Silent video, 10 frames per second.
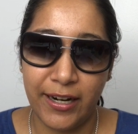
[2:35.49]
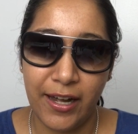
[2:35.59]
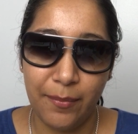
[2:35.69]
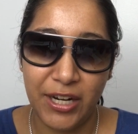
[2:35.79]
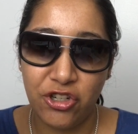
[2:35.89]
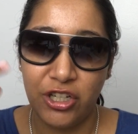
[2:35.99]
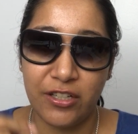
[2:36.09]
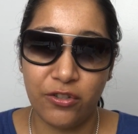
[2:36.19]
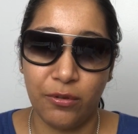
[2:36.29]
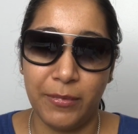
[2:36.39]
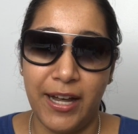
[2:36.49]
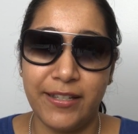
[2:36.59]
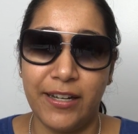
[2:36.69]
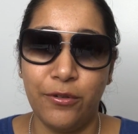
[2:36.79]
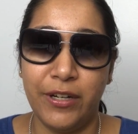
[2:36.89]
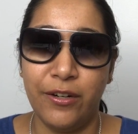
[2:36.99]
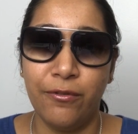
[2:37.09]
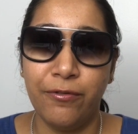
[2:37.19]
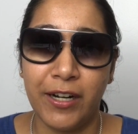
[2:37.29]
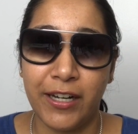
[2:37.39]
I got my shitstorm glasses. I don't need
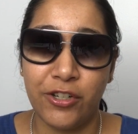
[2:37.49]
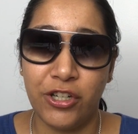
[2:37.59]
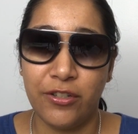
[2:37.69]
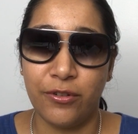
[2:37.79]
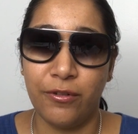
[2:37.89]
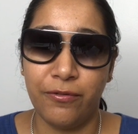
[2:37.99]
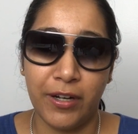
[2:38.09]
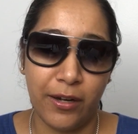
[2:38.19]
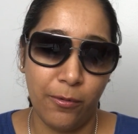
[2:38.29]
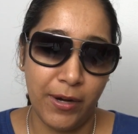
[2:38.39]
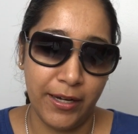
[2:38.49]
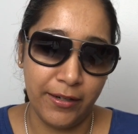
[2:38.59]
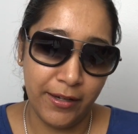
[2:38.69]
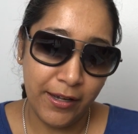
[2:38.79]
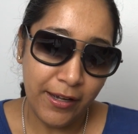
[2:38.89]
no fucking cheese or no fucking wine.